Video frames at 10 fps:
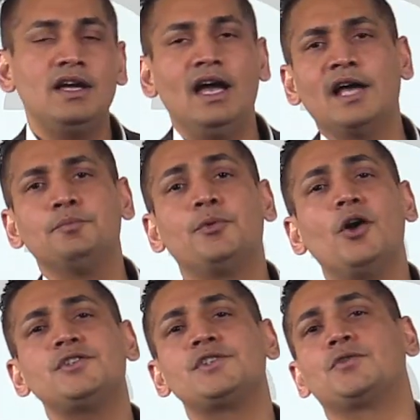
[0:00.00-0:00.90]
And
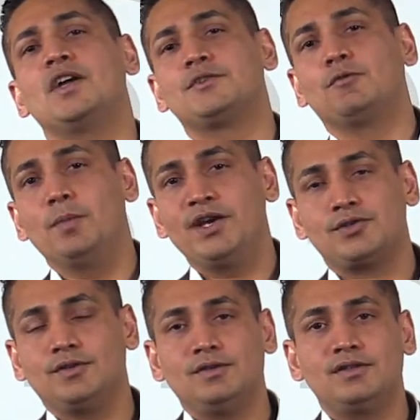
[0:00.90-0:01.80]
process
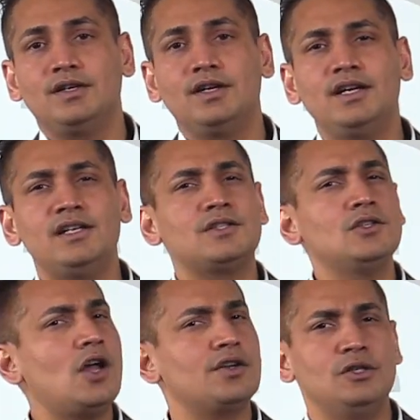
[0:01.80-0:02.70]
transformation is
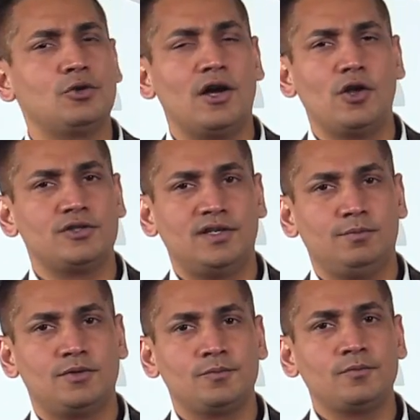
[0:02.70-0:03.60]
not a new concept.